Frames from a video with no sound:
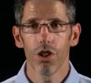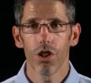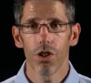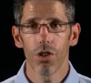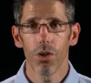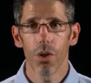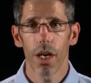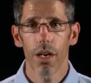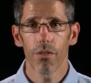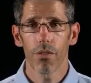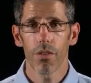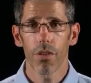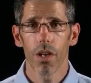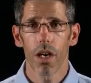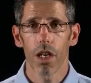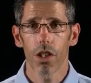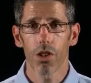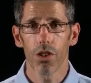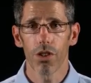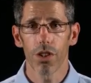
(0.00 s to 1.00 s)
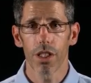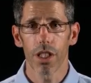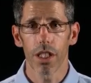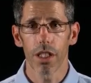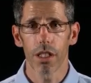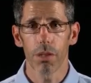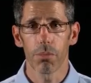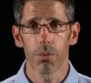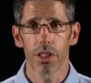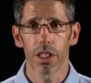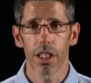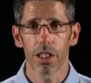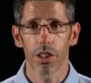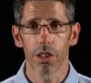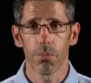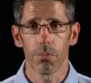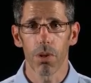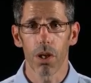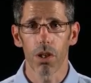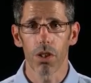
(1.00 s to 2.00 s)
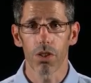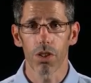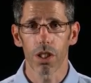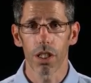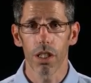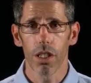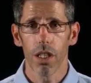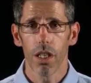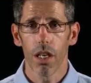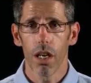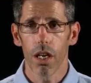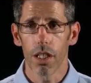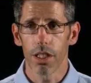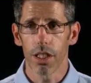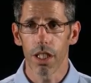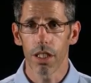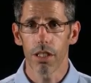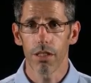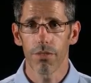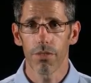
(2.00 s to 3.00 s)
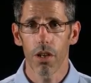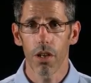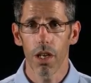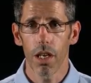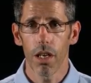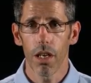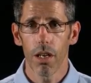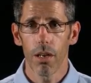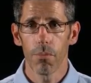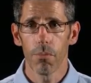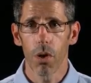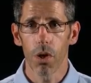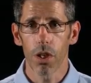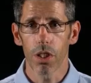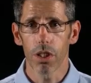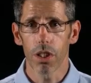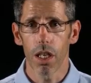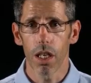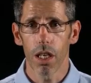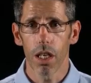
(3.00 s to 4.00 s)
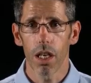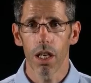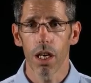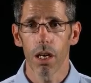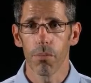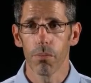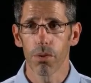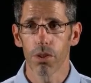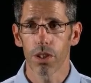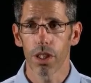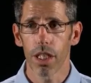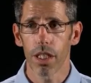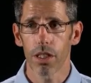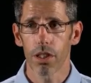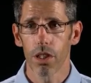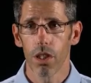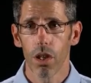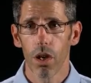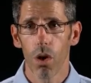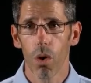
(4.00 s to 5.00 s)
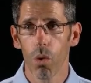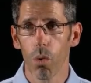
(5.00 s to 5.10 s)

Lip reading: Ensure you have a good data protection policy. Identify, monitor, and protect